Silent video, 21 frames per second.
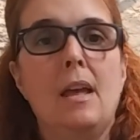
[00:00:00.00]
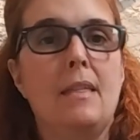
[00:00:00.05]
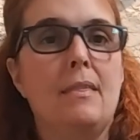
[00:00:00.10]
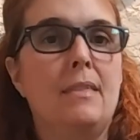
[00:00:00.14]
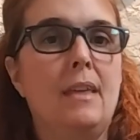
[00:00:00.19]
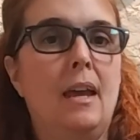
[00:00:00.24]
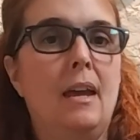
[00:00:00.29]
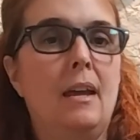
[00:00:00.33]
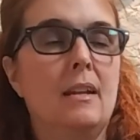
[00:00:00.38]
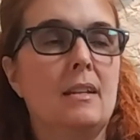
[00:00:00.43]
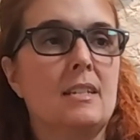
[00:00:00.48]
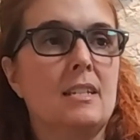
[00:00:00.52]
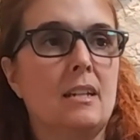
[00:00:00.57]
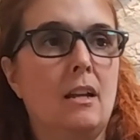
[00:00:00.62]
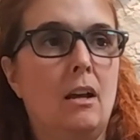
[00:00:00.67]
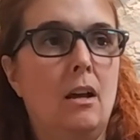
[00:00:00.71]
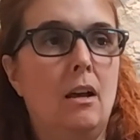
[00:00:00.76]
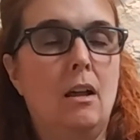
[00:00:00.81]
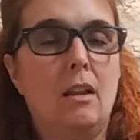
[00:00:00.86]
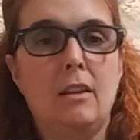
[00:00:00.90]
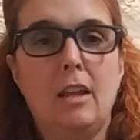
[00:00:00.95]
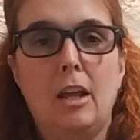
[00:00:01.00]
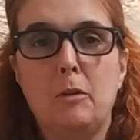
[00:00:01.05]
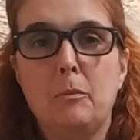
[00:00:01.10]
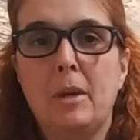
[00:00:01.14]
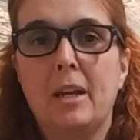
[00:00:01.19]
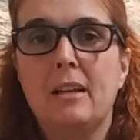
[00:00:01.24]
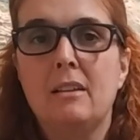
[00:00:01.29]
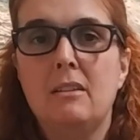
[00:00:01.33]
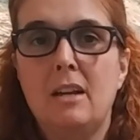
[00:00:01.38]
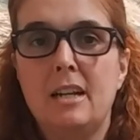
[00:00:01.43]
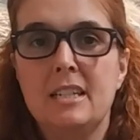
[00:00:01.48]
that a lot of my
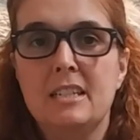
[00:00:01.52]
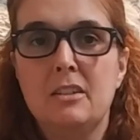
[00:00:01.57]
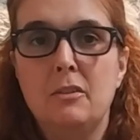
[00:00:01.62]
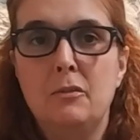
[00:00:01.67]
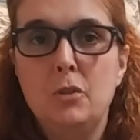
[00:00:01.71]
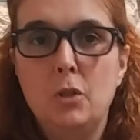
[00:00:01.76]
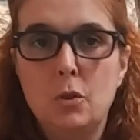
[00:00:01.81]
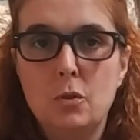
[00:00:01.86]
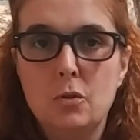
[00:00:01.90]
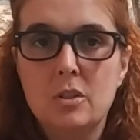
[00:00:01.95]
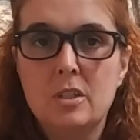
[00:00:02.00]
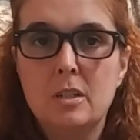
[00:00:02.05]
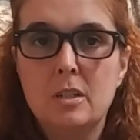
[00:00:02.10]
clients have used